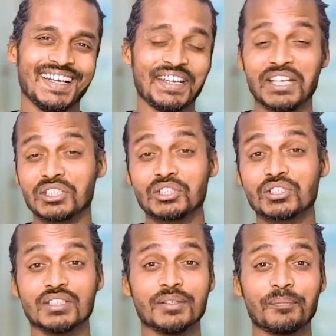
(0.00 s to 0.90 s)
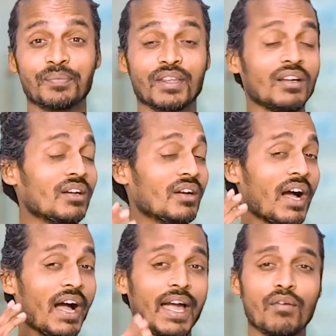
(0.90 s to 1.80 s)
And I said, sir,
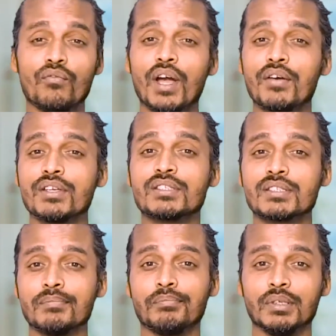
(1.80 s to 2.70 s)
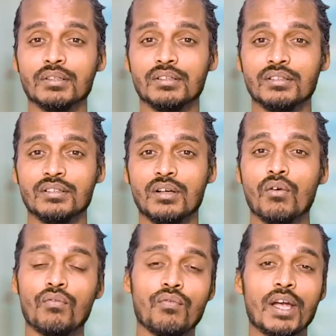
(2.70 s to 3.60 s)
I have very simple
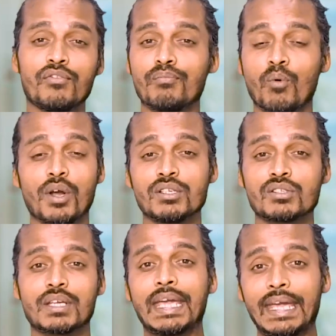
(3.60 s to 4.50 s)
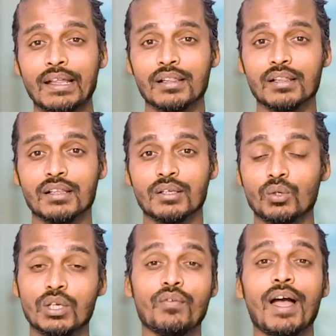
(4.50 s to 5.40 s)
5-point scale
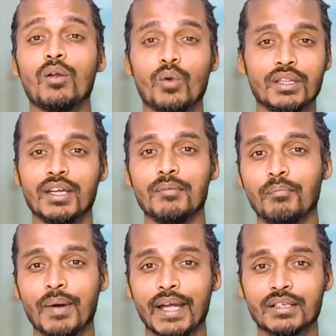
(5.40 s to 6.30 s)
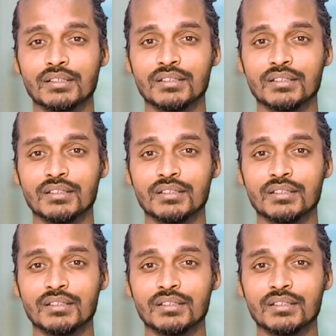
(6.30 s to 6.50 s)
to evaluate the impact.